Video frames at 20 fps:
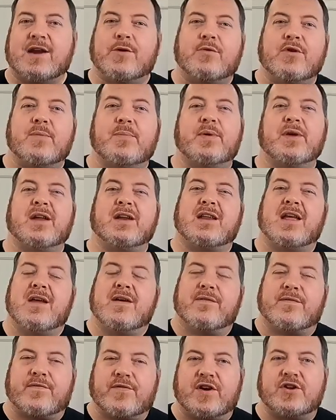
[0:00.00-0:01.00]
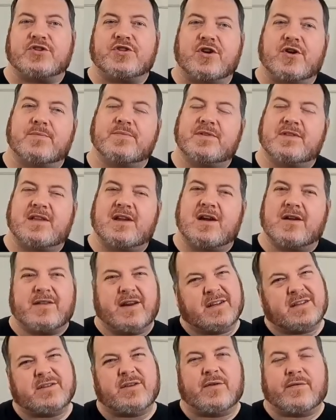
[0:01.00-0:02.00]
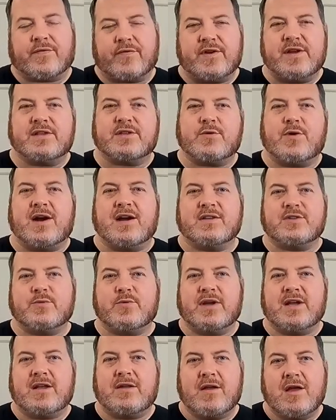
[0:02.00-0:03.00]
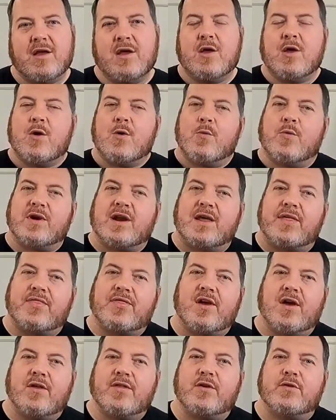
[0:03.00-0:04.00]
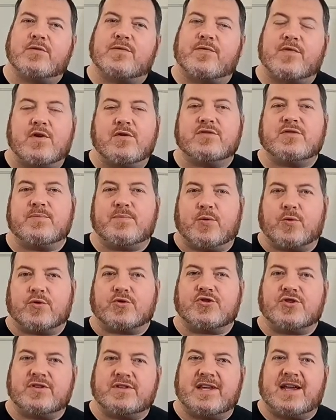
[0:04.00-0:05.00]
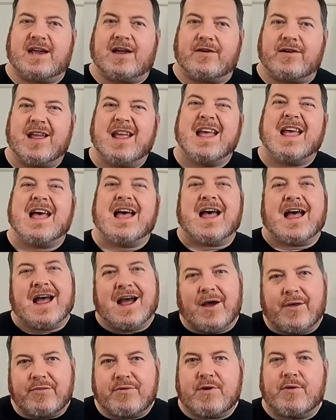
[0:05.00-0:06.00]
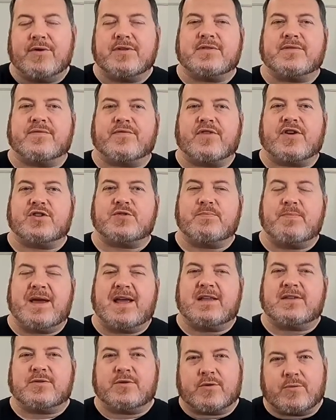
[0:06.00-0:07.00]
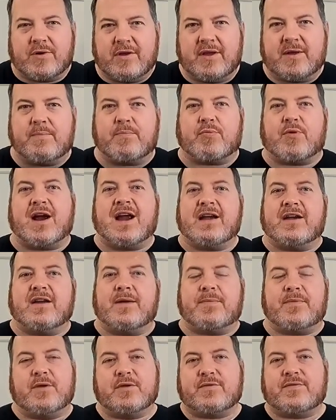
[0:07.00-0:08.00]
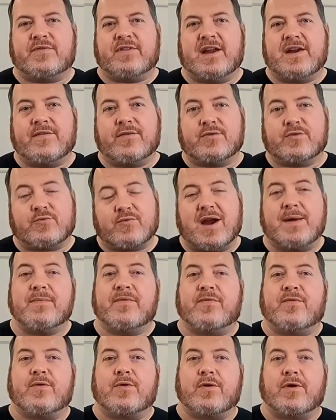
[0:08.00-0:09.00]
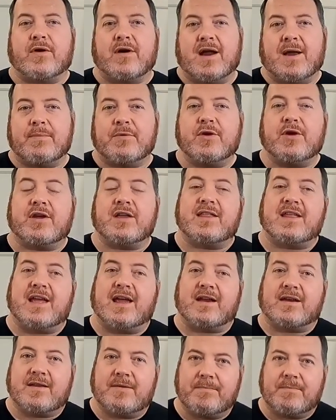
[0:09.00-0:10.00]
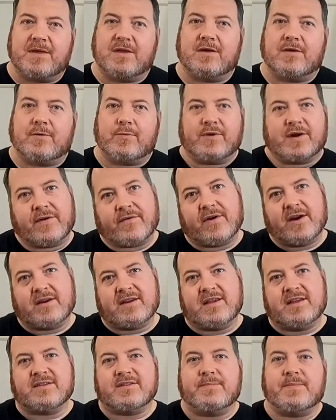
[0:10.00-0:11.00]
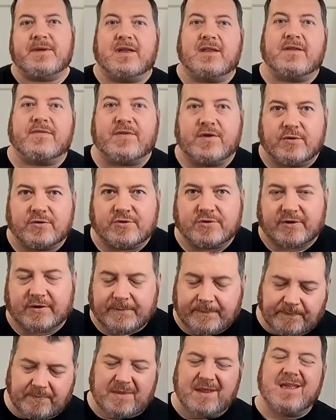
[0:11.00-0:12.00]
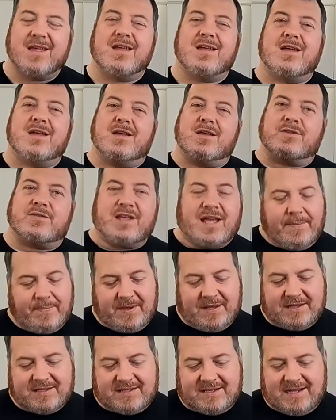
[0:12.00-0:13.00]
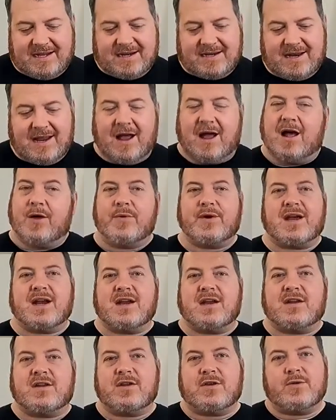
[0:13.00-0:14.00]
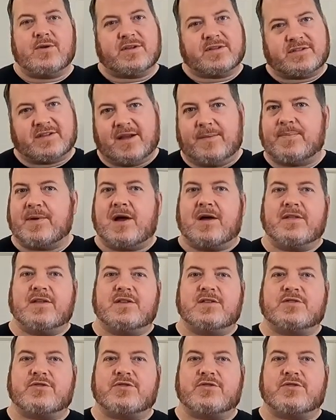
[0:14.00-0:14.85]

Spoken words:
I don't want to put fresh herbs in there. They just don't freeze quite as well. When I thaw those frozen portions out, I'll throw in some fresh basil to really brighten up those flavors right before I'm cooking that meal, whatever it tends to be in the future. So that being said, all we're going to do is dump all the